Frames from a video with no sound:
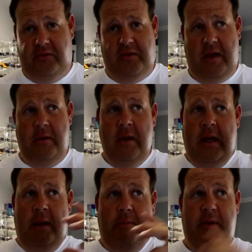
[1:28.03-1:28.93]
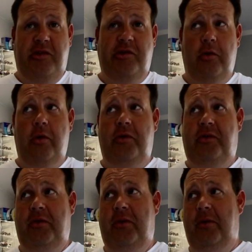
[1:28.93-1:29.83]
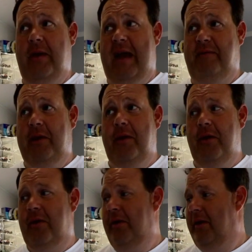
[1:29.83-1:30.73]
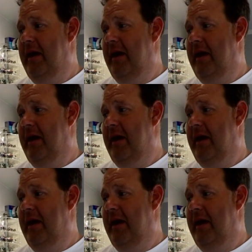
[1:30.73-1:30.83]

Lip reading: So be sure to have a look